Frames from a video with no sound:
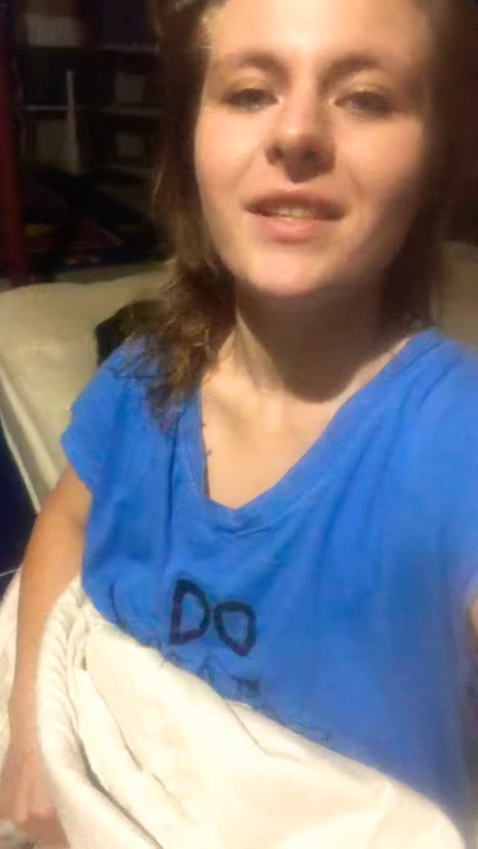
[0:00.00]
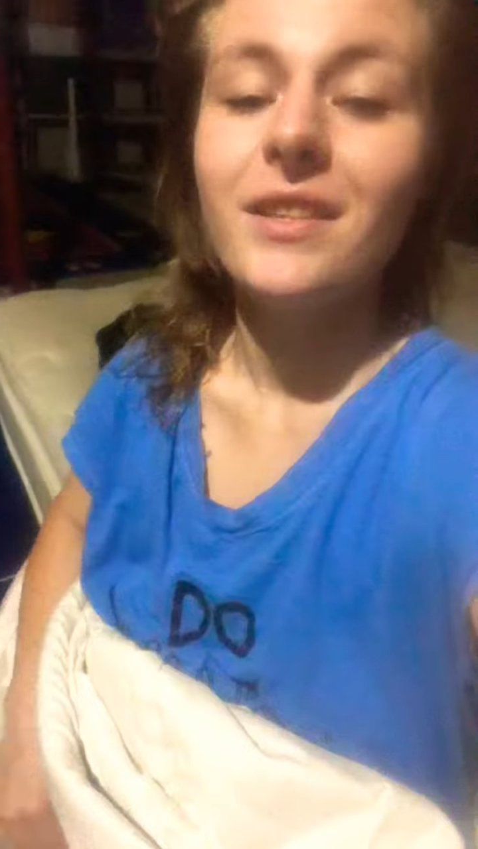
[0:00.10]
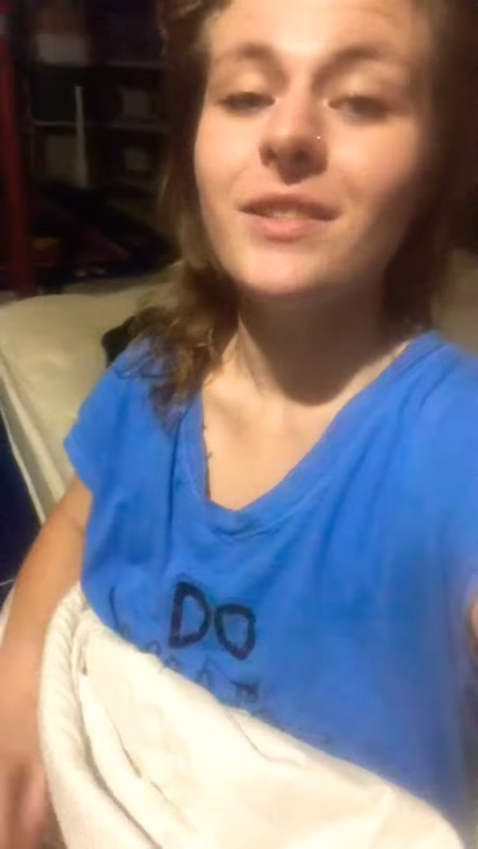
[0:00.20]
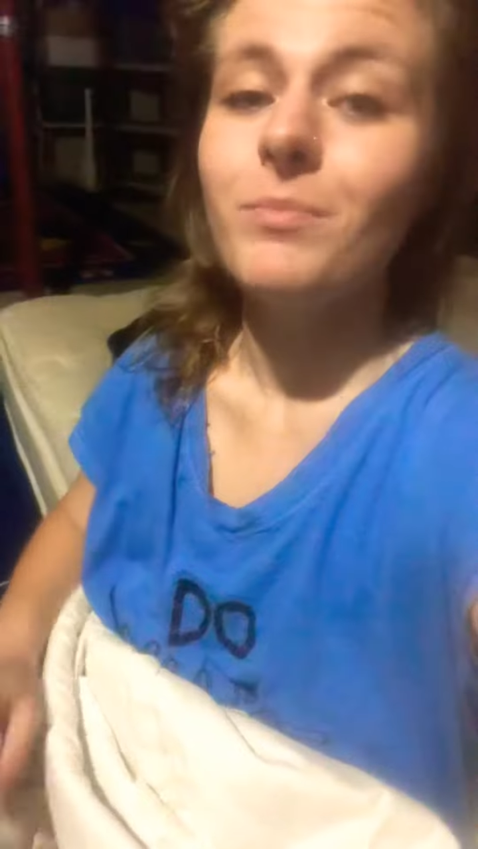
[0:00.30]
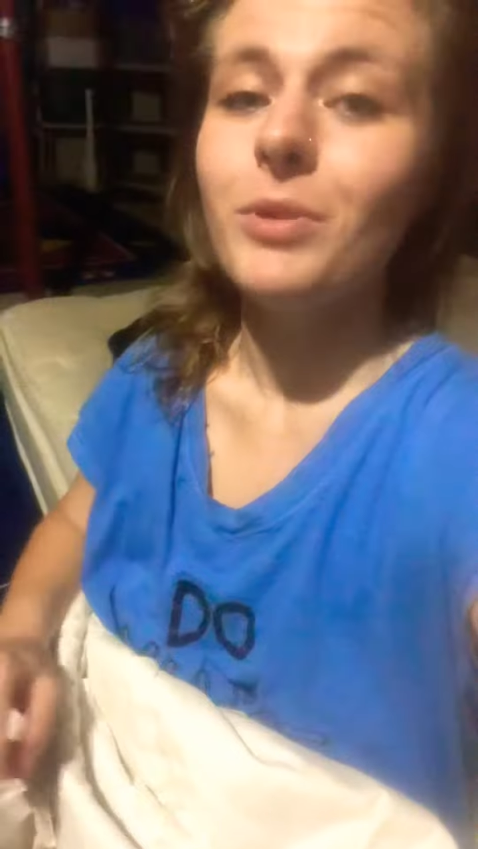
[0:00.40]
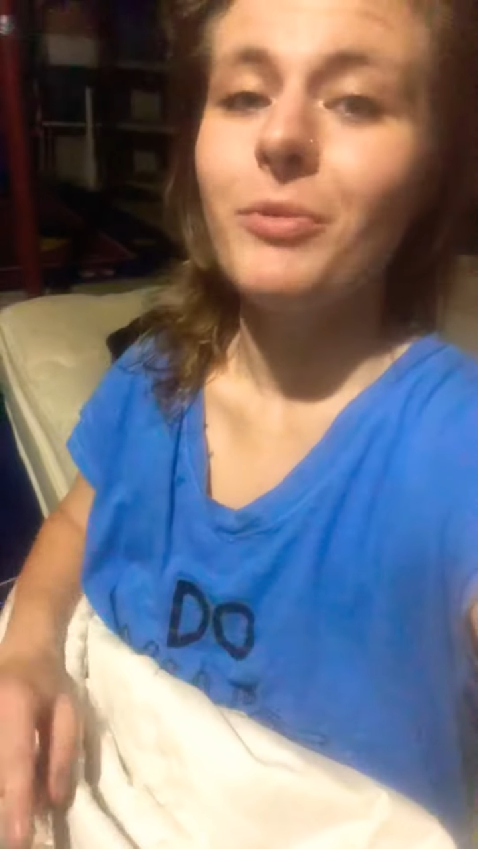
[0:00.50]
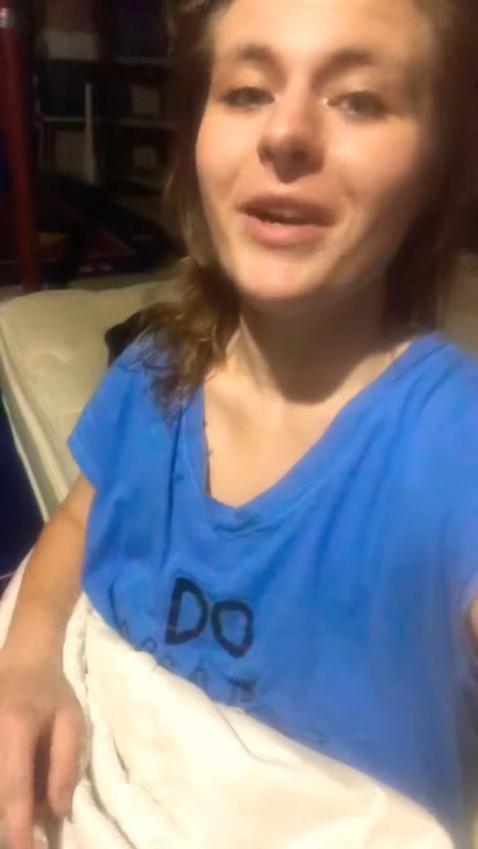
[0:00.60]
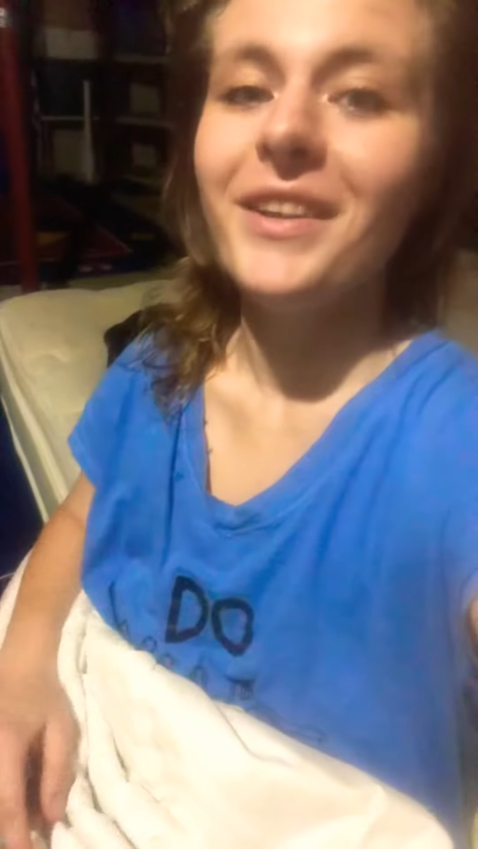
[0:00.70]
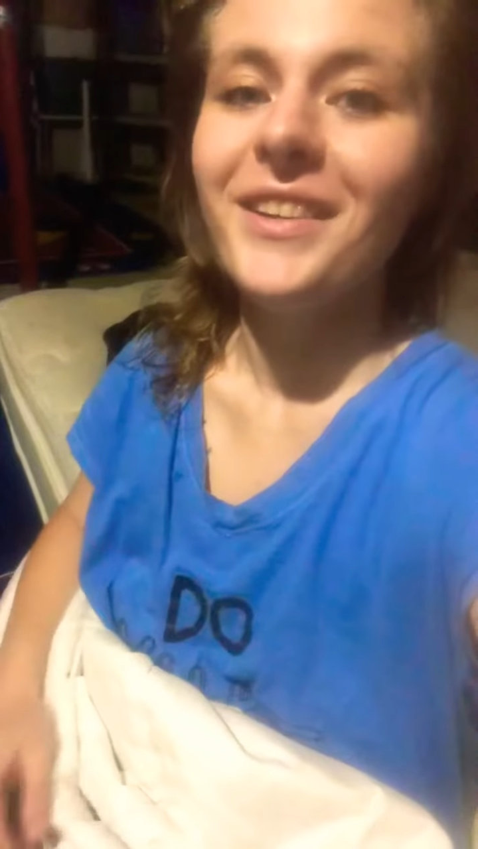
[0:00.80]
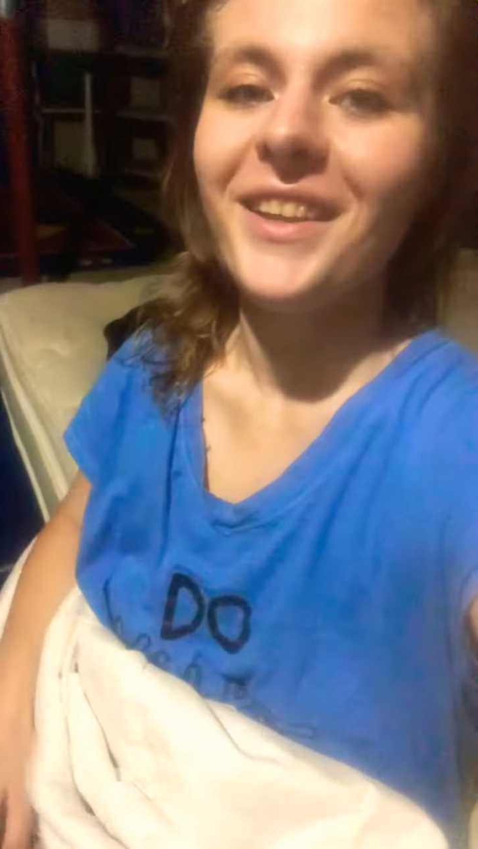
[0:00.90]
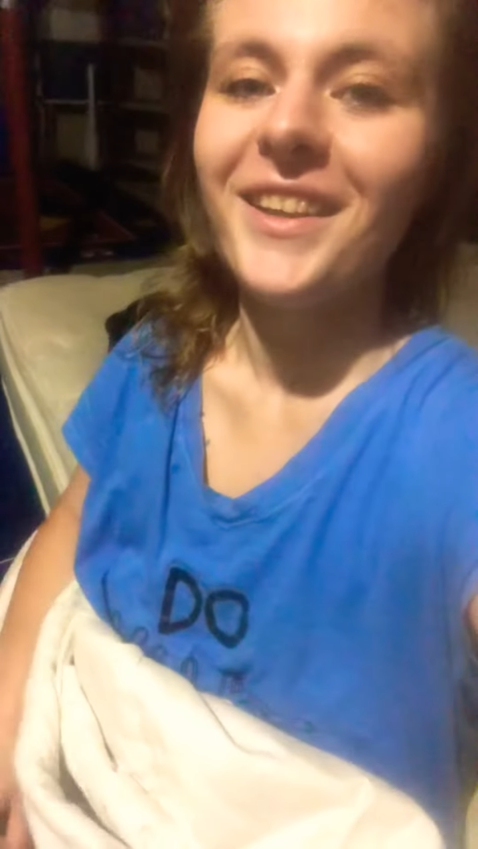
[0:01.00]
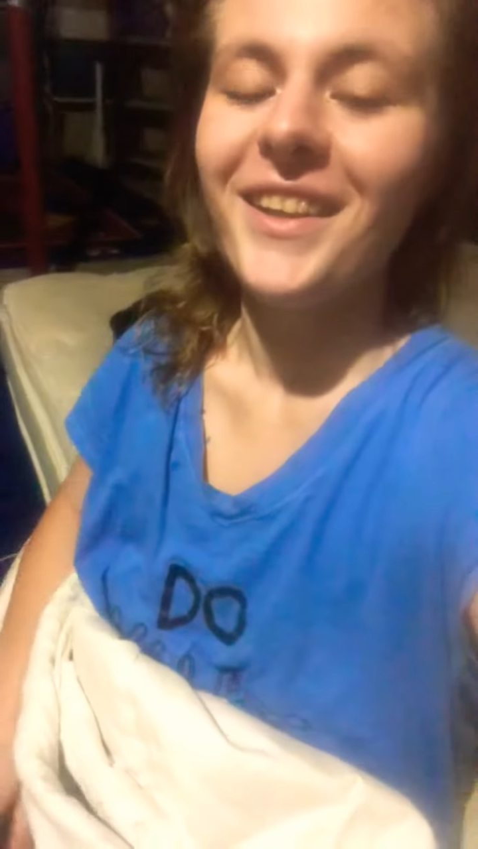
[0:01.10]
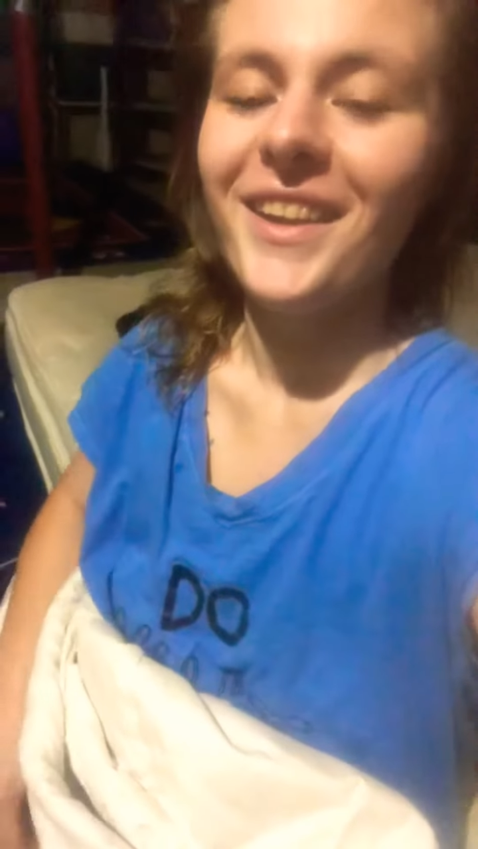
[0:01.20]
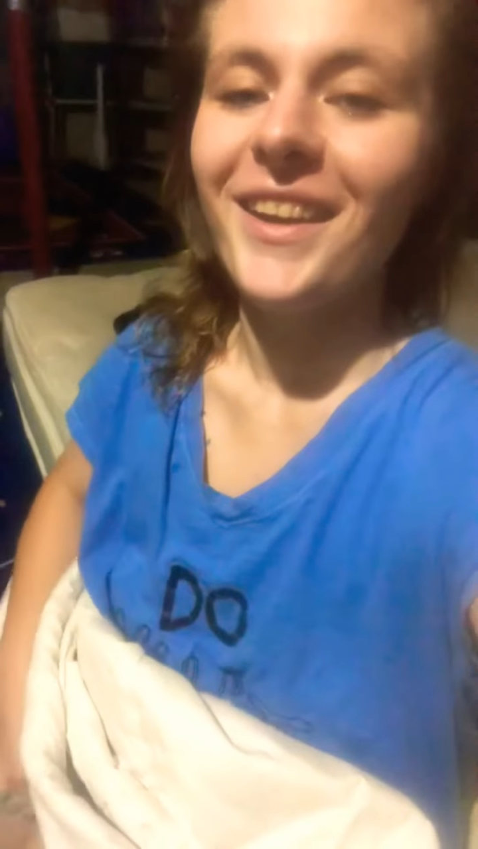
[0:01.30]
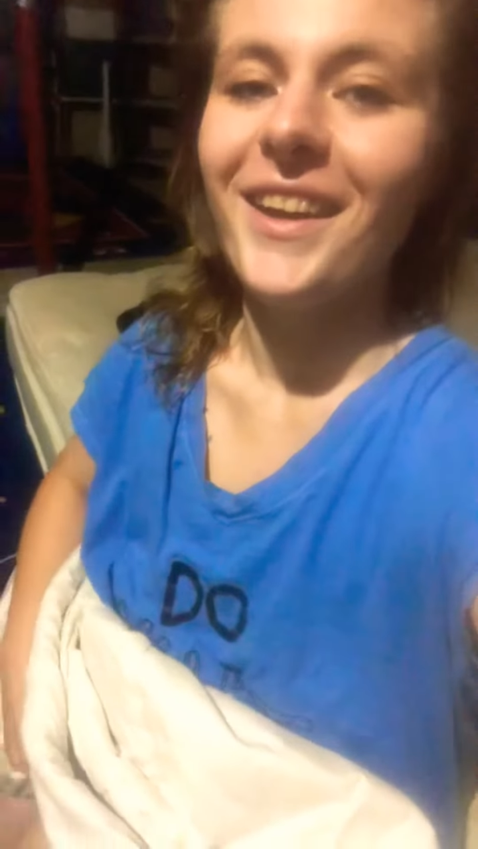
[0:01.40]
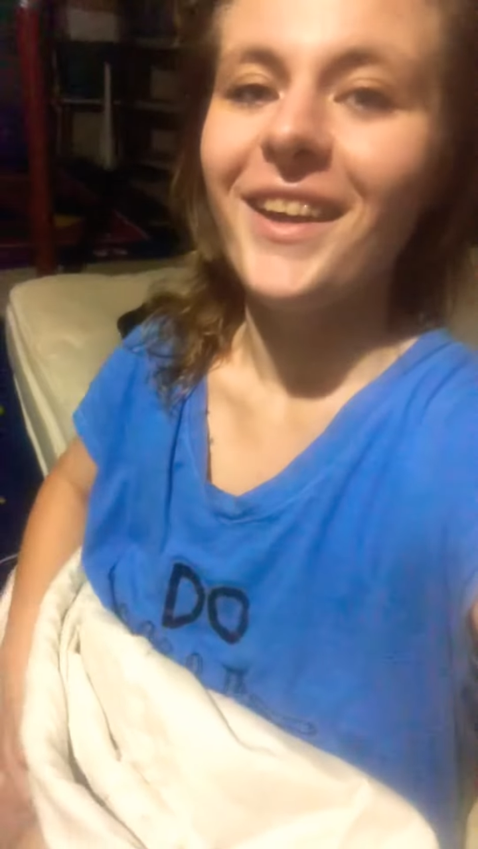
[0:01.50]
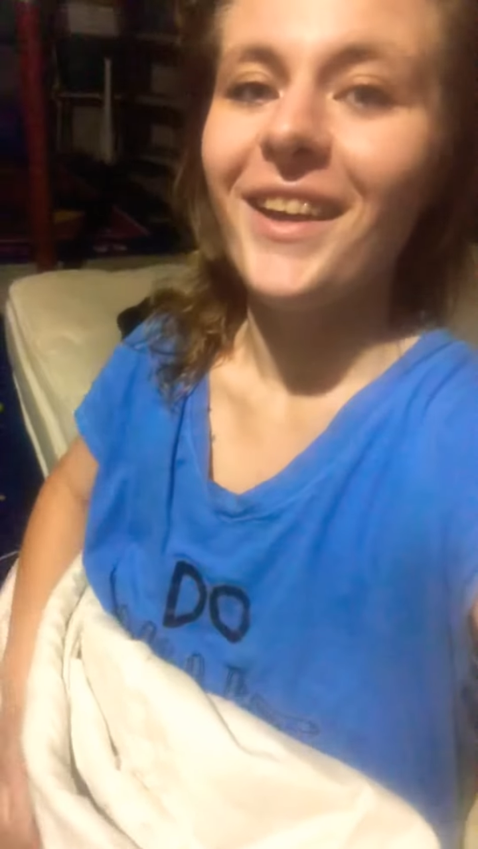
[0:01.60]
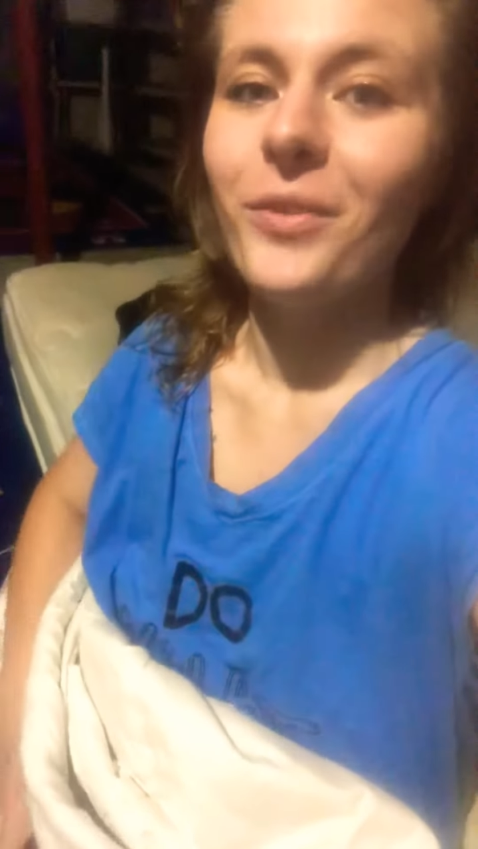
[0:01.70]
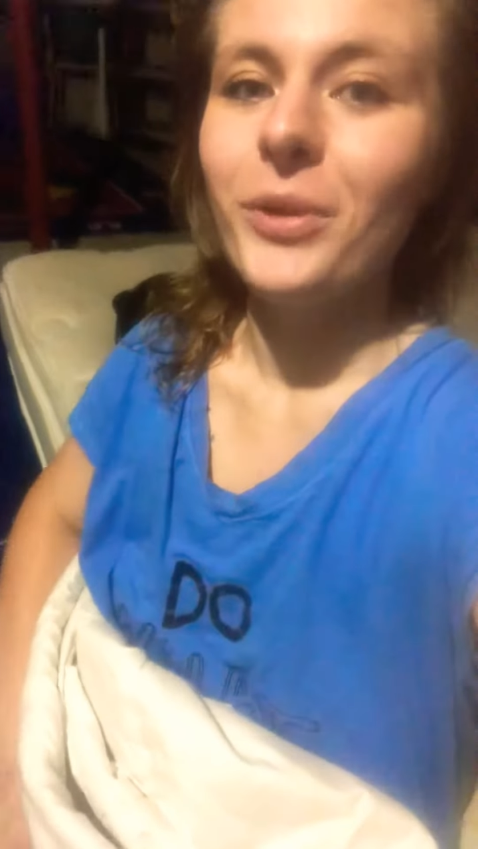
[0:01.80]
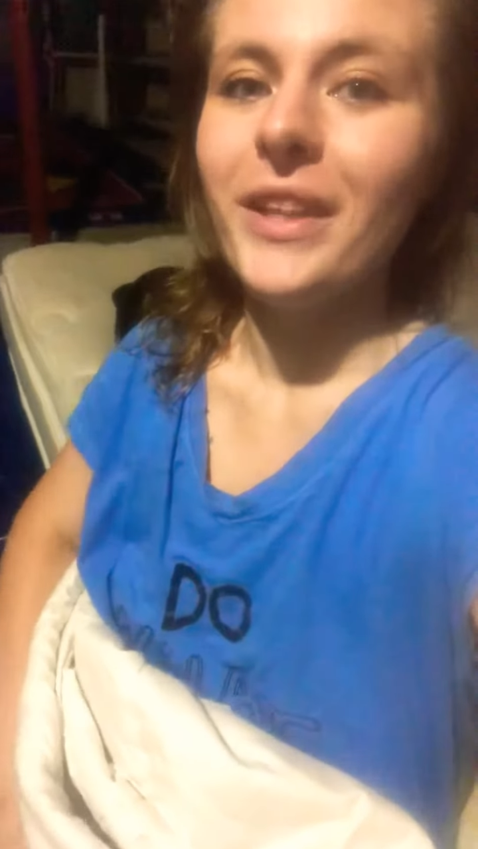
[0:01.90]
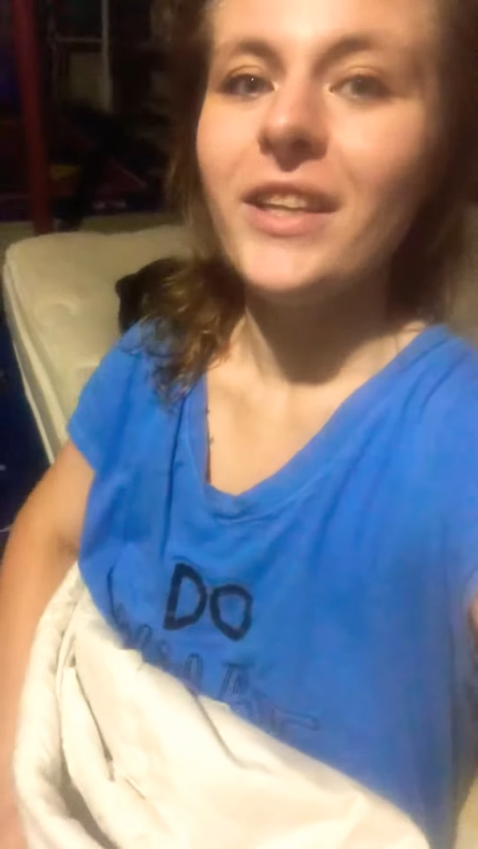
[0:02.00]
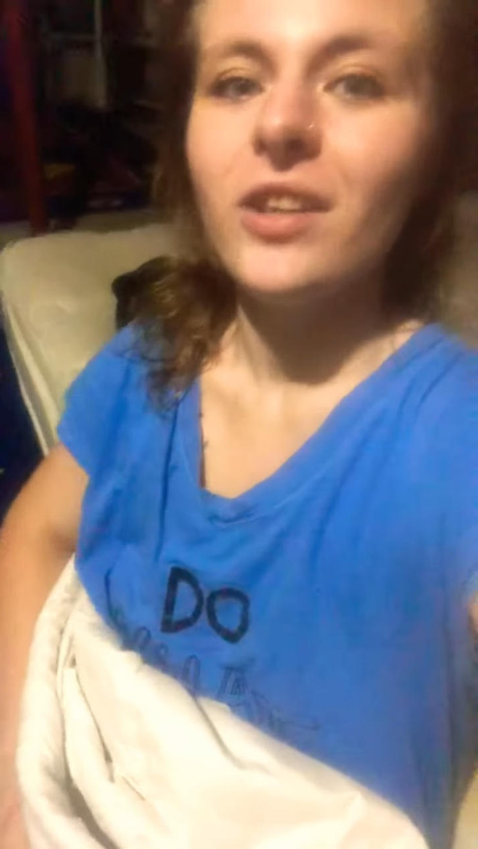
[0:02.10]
sense, beware. I relate